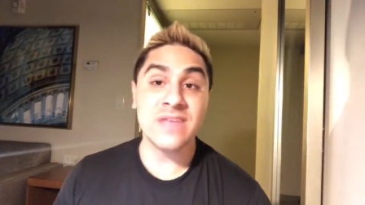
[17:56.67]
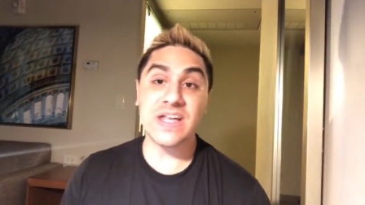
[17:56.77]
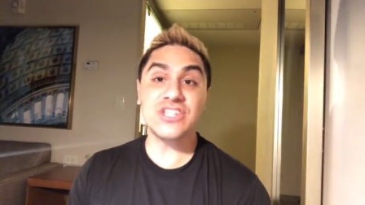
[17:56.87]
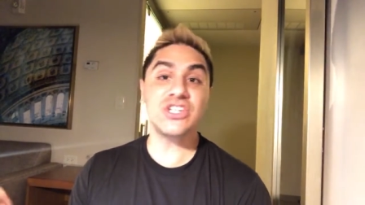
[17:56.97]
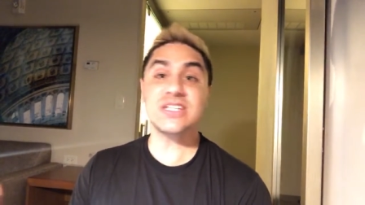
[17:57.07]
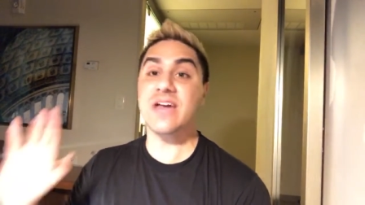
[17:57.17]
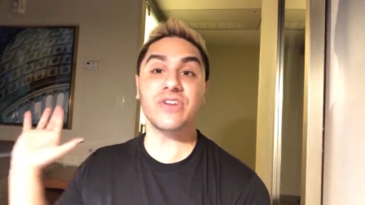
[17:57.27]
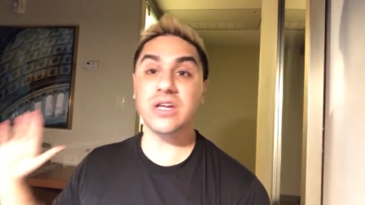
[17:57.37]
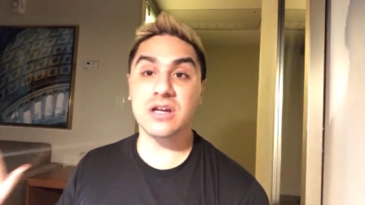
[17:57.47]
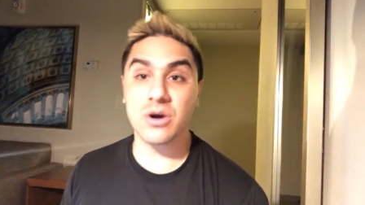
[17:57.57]
that's just never
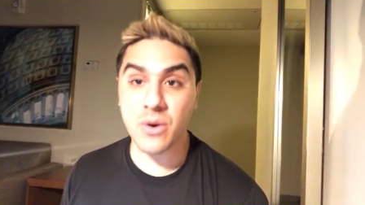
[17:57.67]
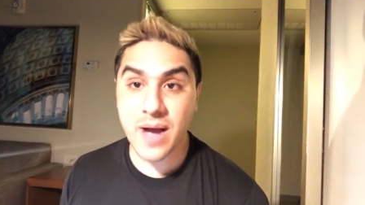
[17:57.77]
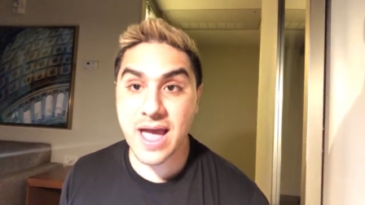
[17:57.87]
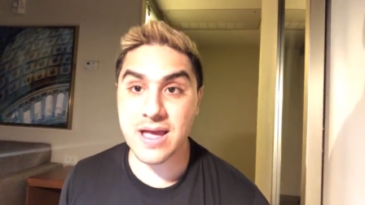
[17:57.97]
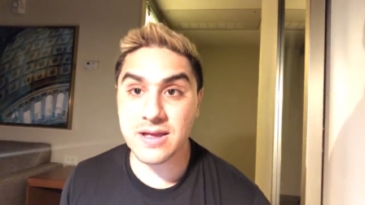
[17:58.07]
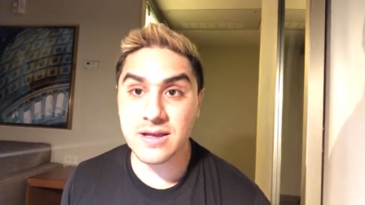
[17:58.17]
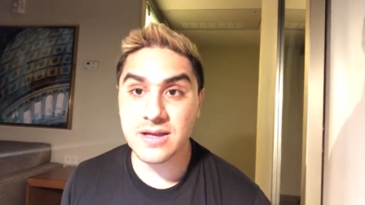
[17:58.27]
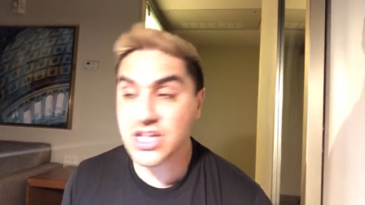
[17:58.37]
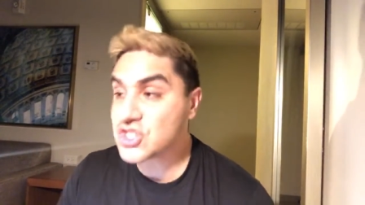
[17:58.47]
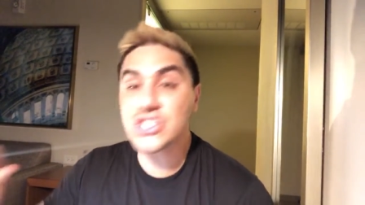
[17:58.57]
going to go away.
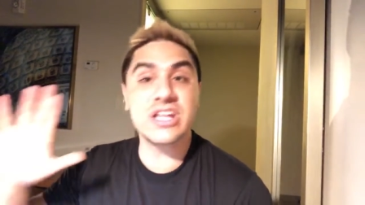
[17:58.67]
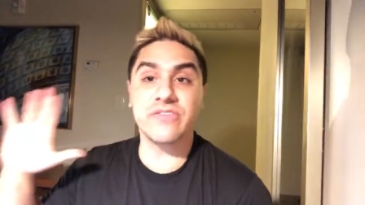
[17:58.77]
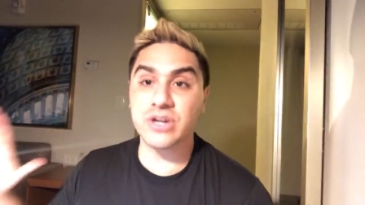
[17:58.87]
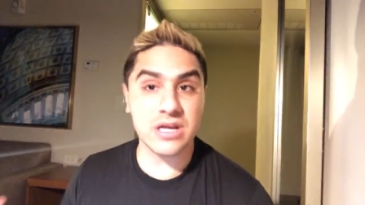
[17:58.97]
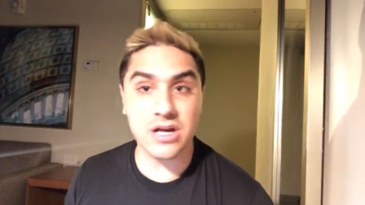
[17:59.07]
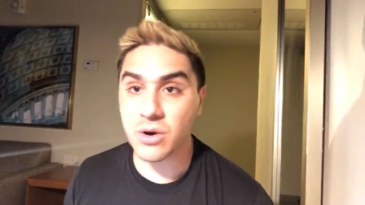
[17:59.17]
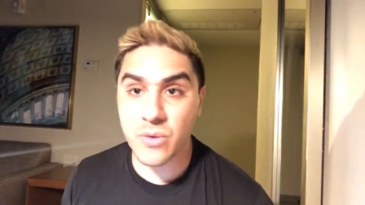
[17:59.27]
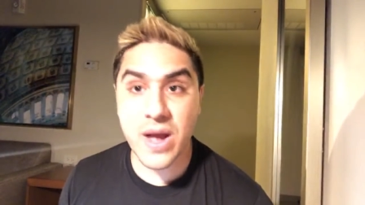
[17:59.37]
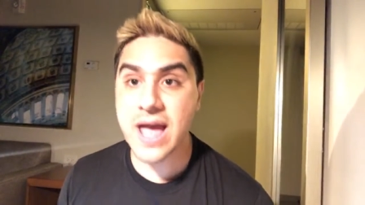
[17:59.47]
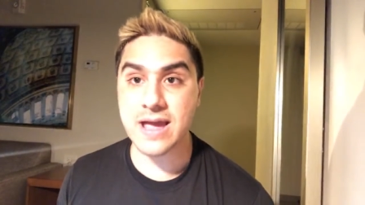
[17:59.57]
It's just never going to go
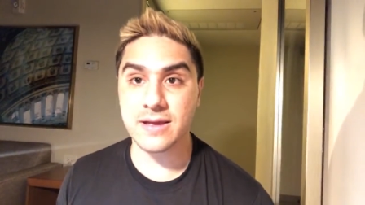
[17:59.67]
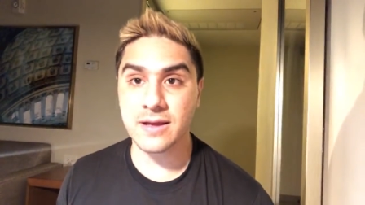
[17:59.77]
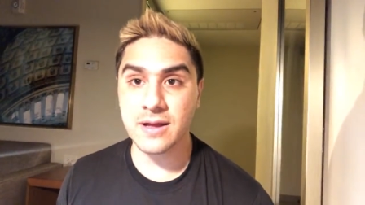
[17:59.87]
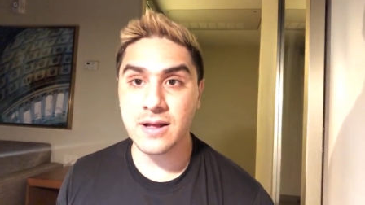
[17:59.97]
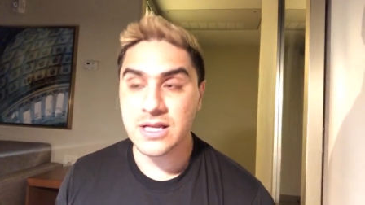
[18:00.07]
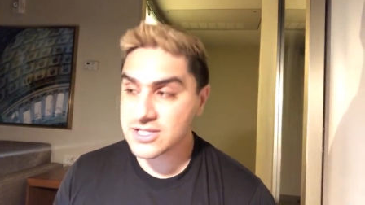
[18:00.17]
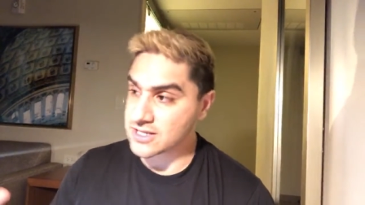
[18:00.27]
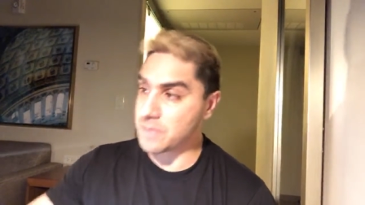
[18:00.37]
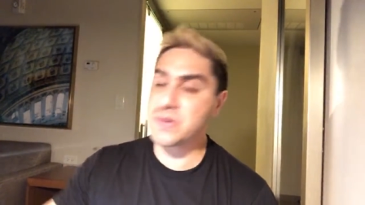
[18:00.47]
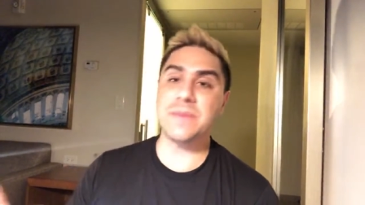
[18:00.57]
away.
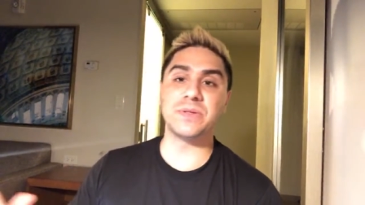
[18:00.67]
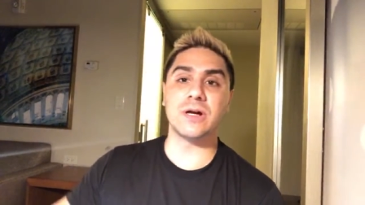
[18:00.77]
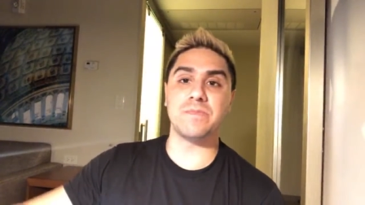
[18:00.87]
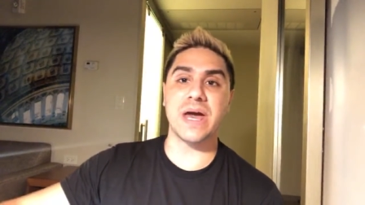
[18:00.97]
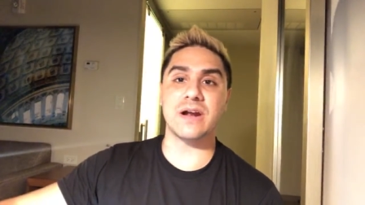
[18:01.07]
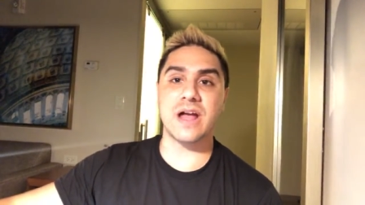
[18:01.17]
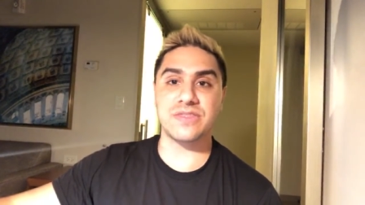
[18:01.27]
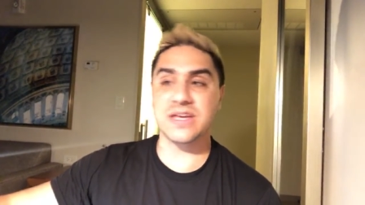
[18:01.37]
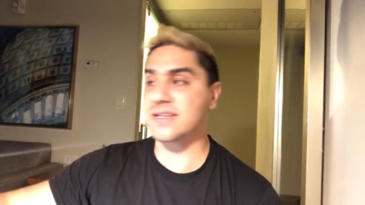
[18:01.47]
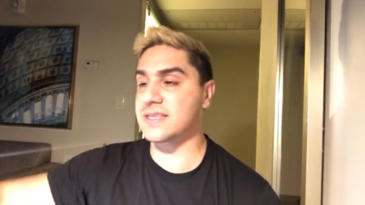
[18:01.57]
Some people are better at
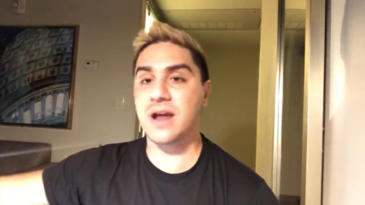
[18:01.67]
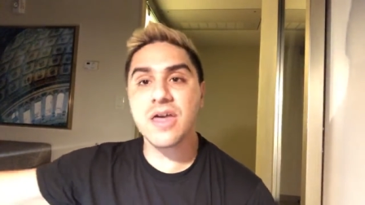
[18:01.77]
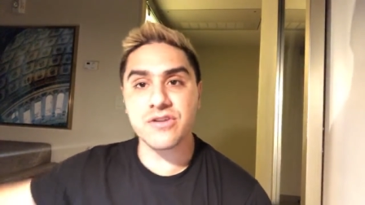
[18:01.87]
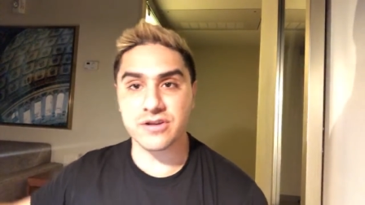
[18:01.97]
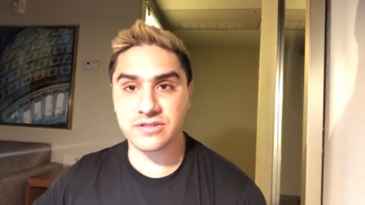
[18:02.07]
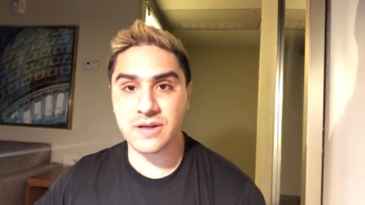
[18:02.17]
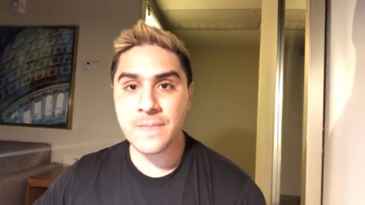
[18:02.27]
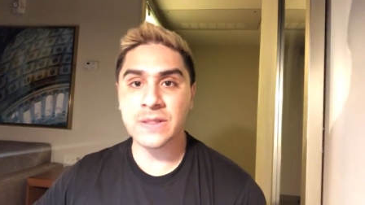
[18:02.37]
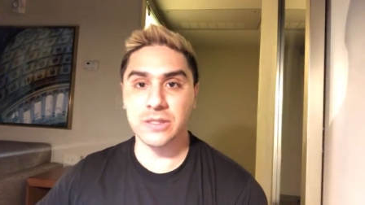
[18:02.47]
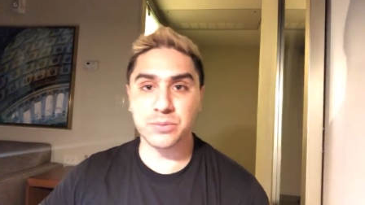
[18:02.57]
things than others.
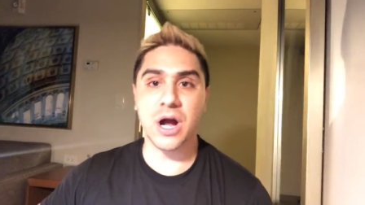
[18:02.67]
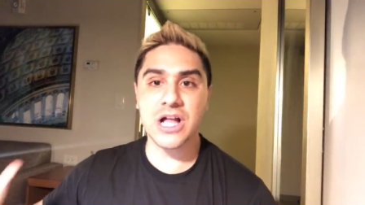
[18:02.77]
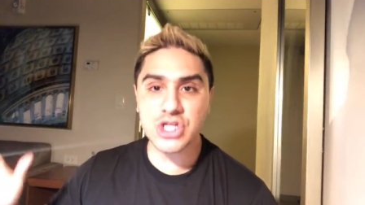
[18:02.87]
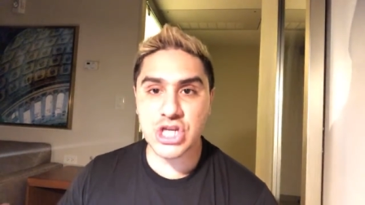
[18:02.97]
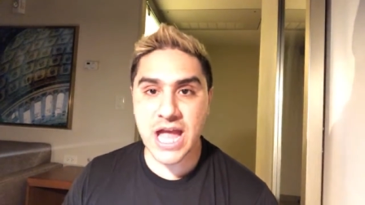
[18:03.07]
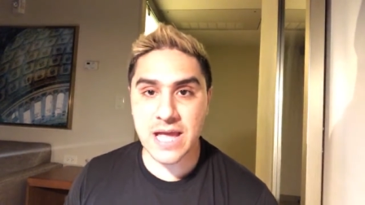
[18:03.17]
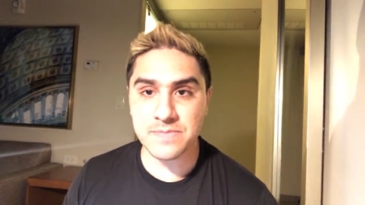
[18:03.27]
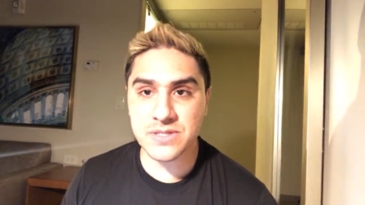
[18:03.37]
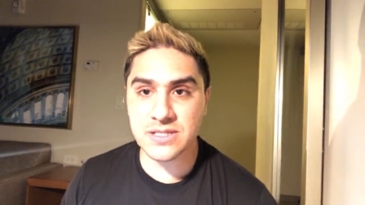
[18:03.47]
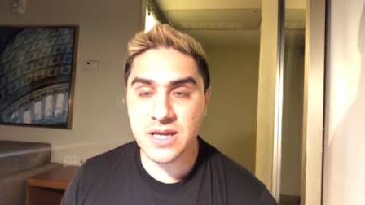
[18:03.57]
LeBron
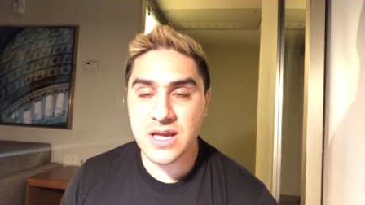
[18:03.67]
James